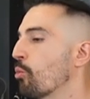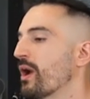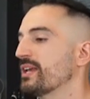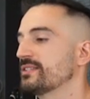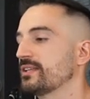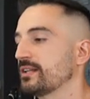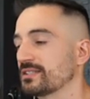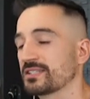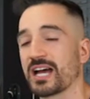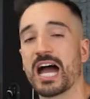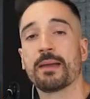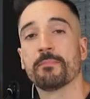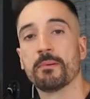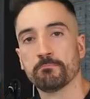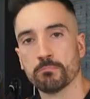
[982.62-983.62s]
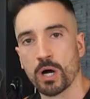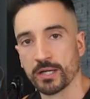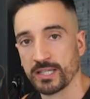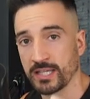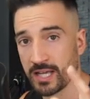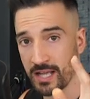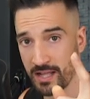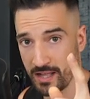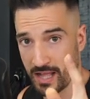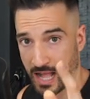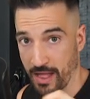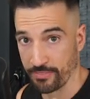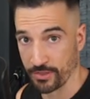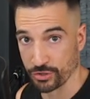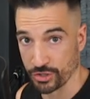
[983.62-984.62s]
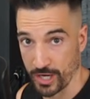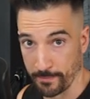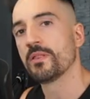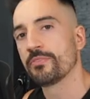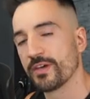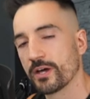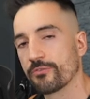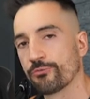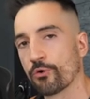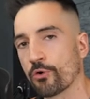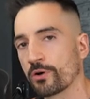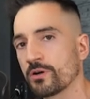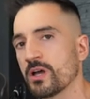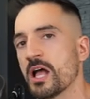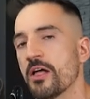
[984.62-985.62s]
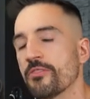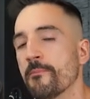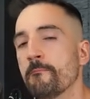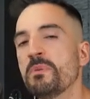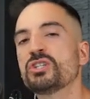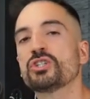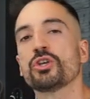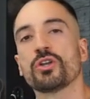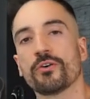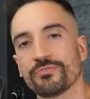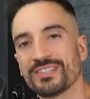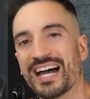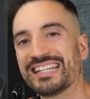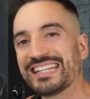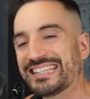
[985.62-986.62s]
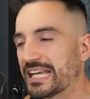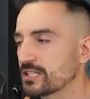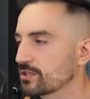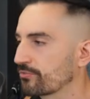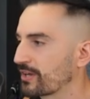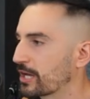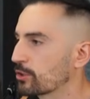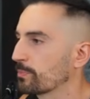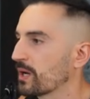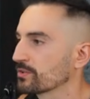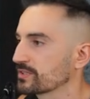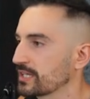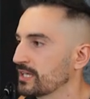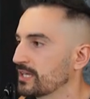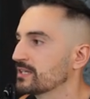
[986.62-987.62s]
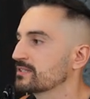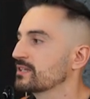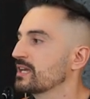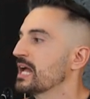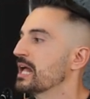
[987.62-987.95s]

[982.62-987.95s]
wasting time and money at the gym. Therefore, the mission of 90 days of kettlebells is